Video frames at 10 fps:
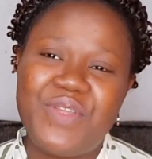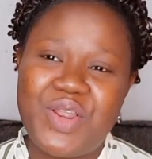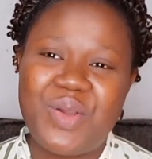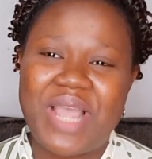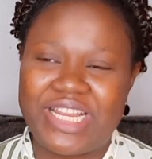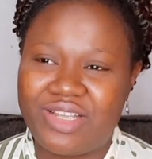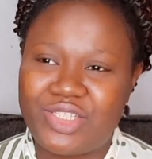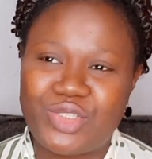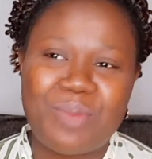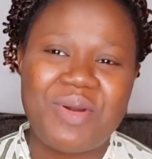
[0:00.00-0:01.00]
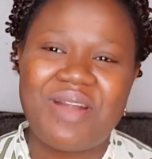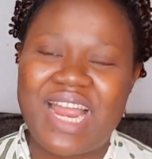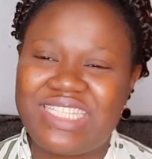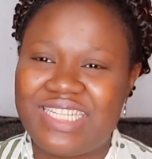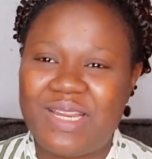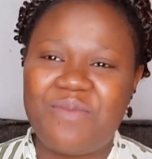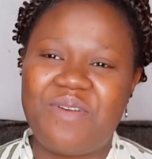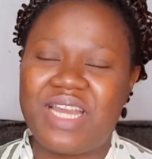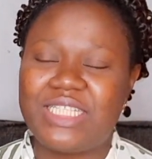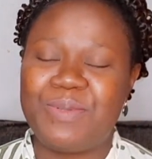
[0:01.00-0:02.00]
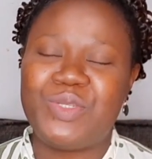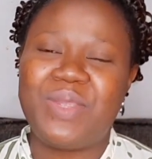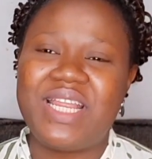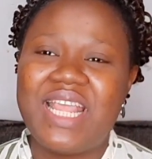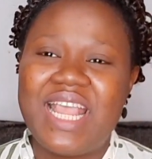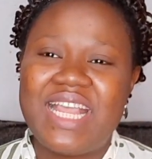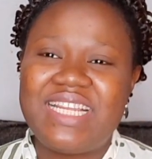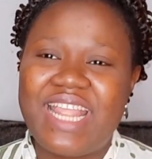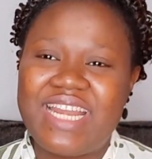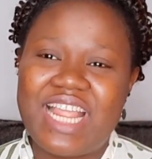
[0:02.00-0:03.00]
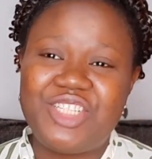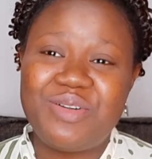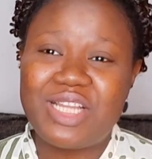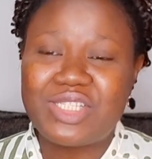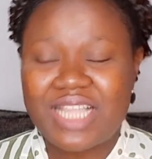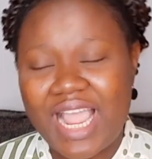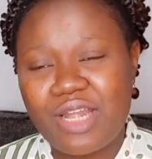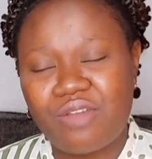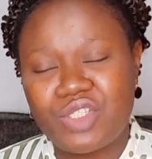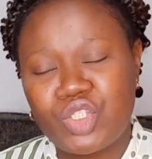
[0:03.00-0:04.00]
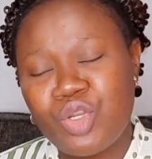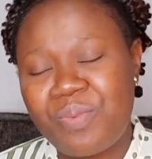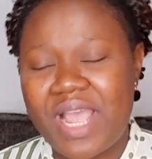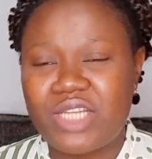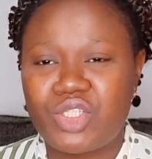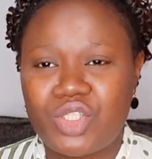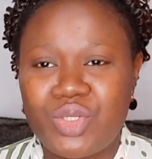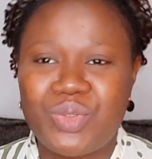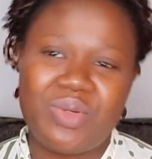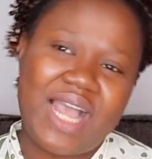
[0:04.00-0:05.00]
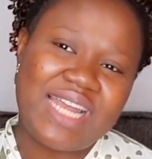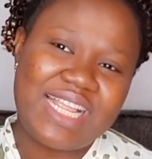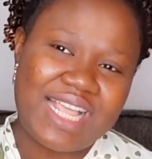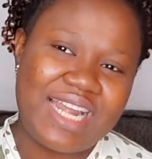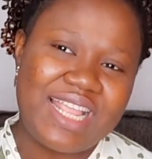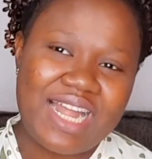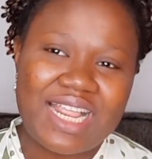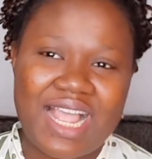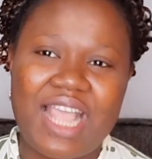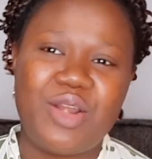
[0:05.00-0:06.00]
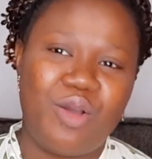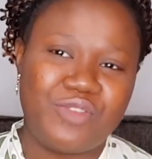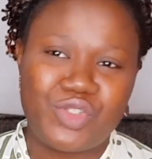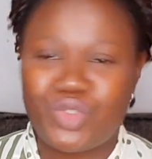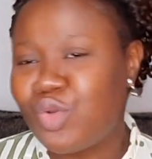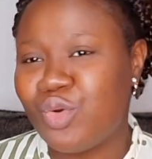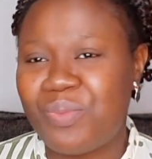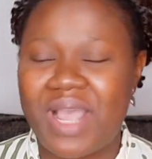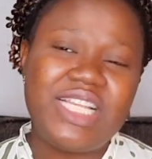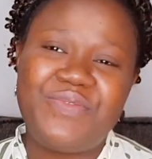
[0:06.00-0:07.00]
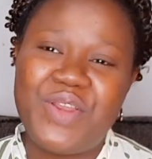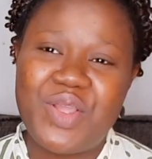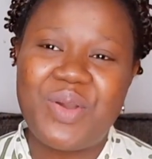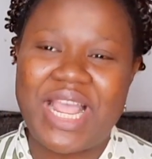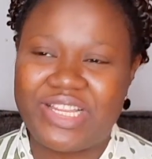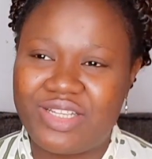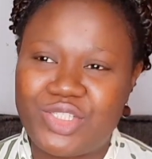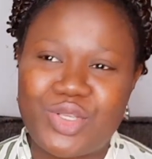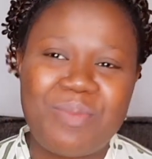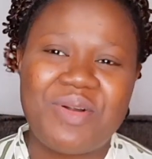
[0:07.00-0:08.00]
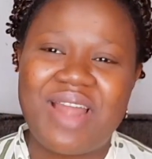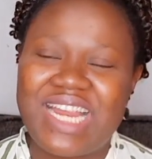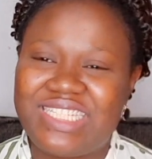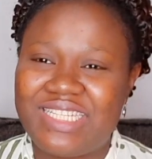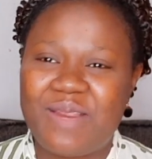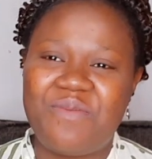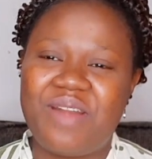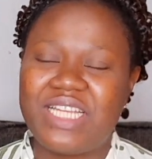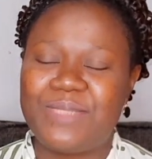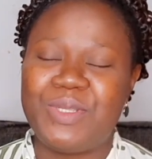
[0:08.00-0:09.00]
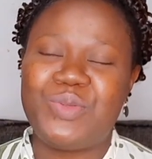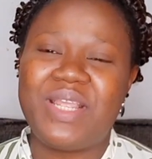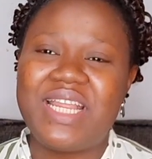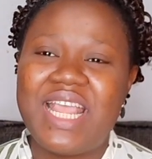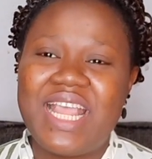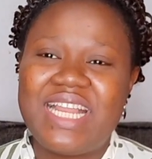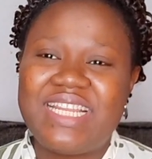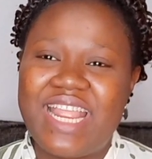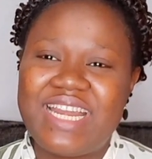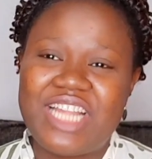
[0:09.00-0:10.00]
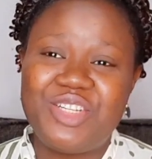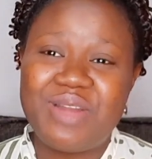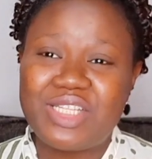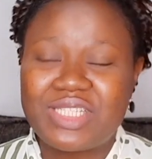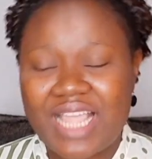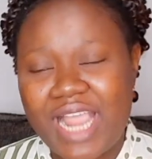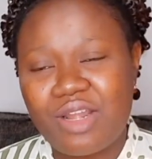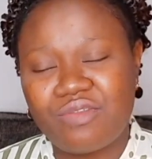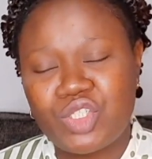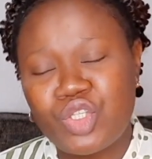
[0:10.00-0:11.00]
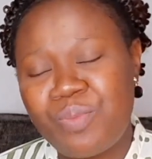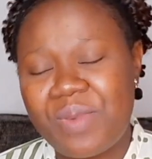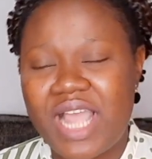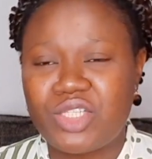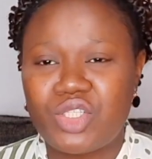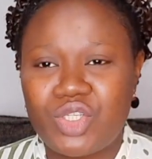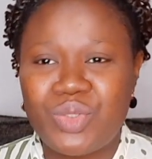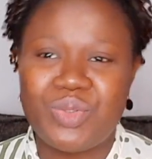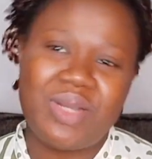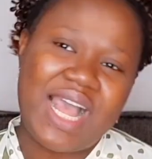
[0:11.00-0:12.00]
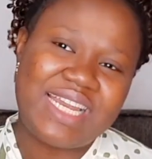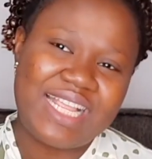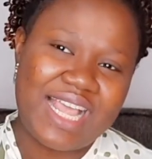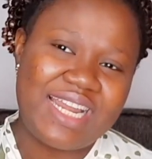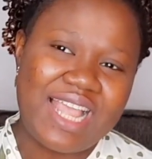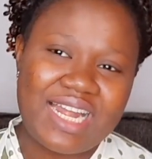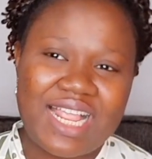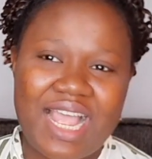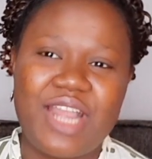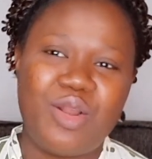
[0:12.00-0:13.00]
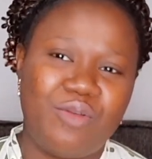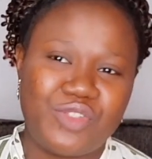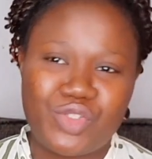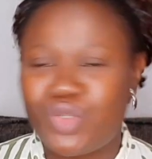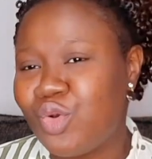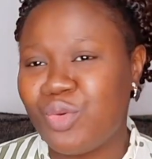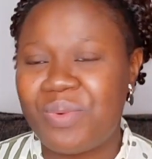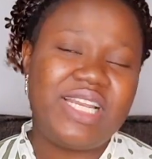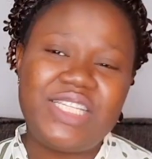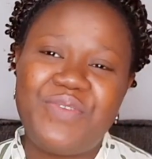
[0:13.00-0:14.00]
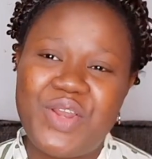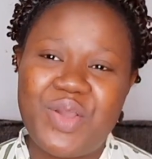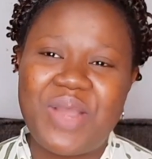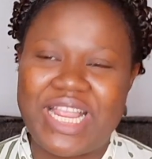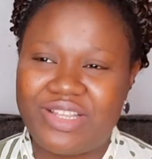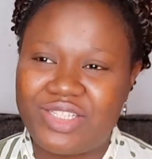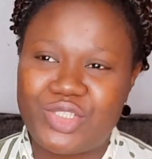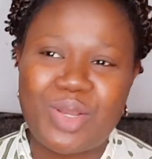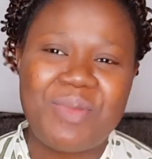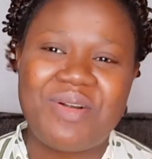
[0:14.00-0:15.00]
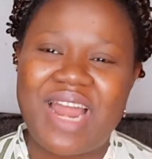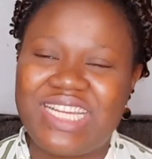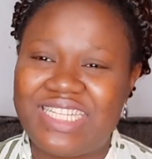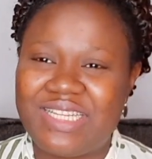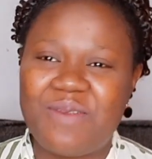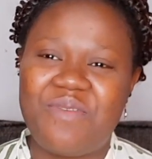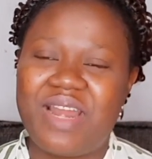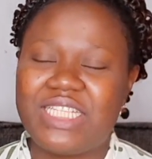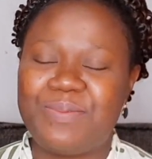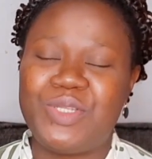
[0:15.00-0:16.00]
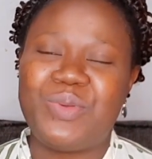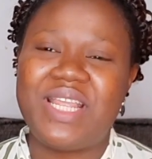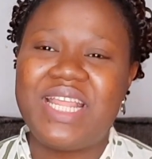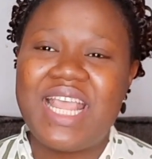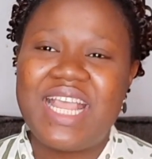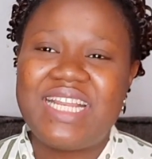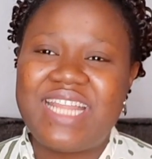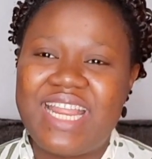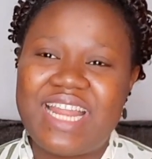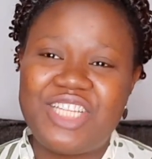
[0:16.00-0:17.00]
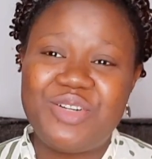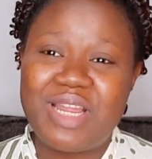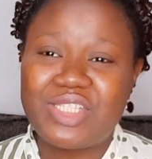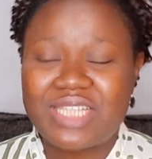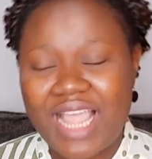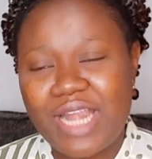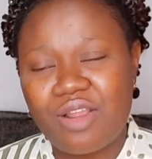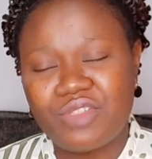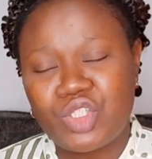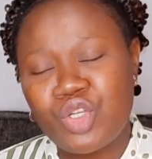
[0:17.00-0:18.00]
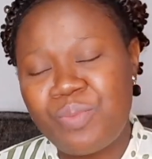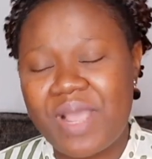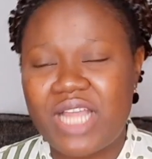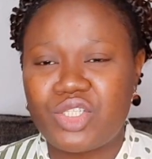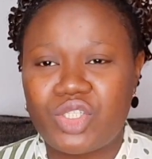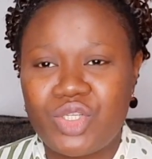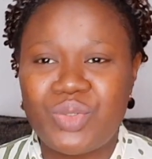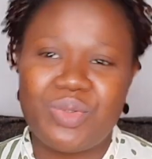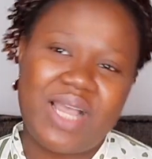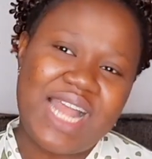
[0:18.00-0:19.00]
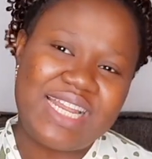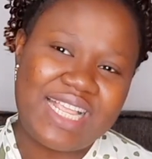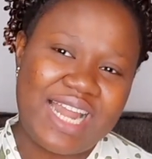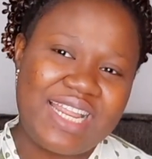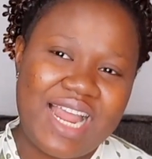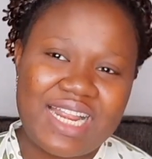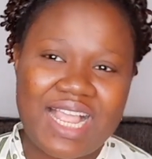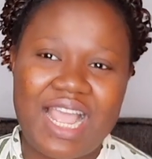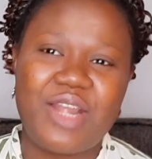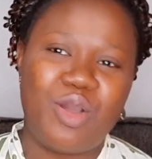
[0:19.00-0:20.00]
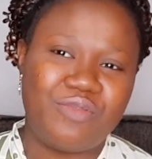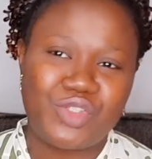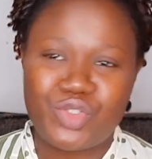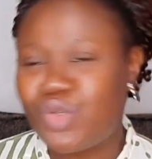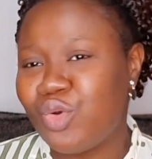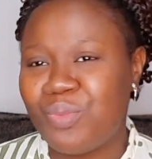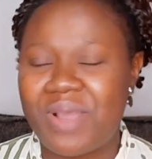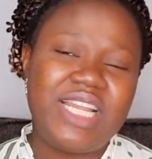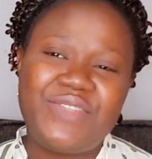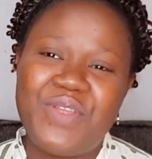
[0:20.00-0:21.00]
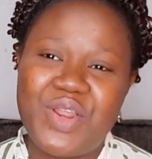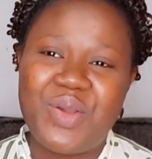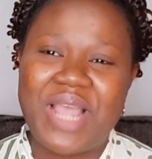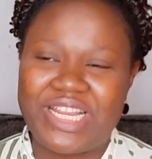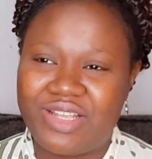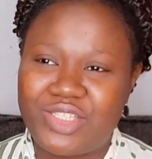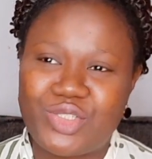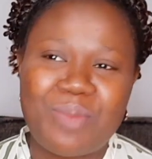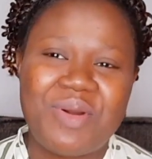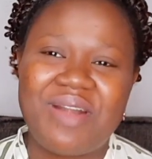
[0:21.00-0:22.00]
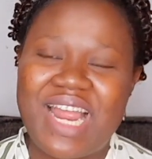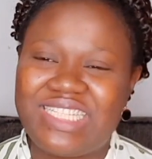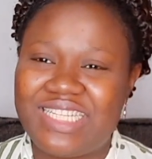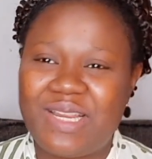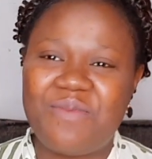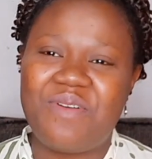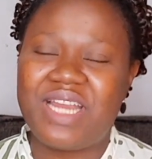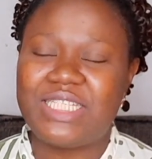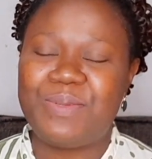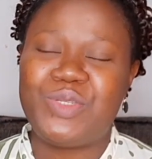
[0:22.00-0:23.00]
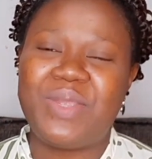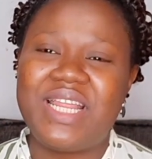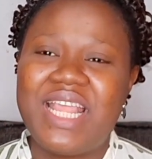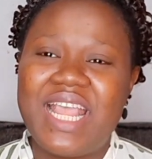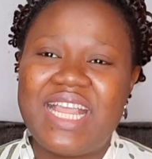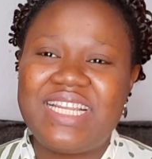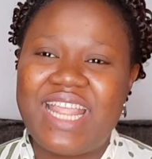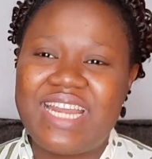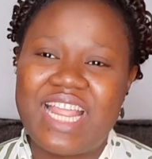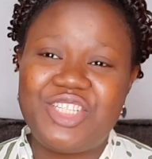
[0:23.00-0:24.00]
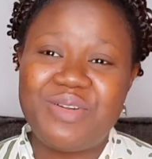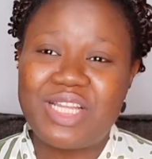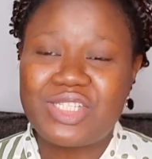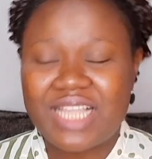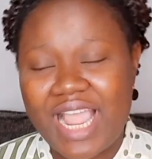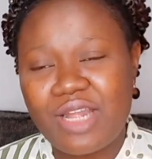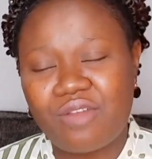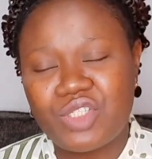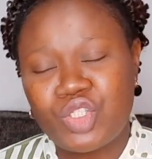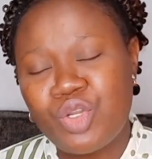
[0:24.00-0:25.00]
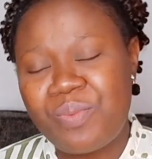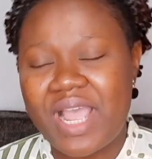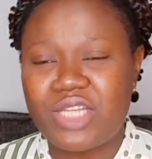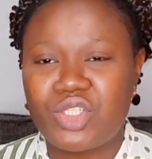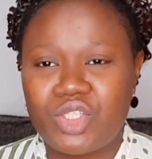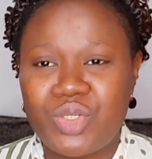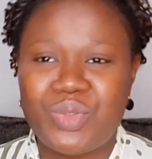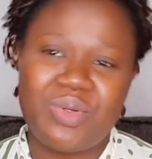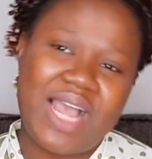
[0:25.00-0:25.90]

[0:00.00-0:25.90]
There is lot of Ghanaian dishes. It could simply be impossible to name them all, but there are quite a few common dishes you could have heard of or are likely to stumble upon should you find yourself anywhere in Ghana. The first is fufu, practically eaten everywhere in Ghana, but has its origins from the Ashanti region.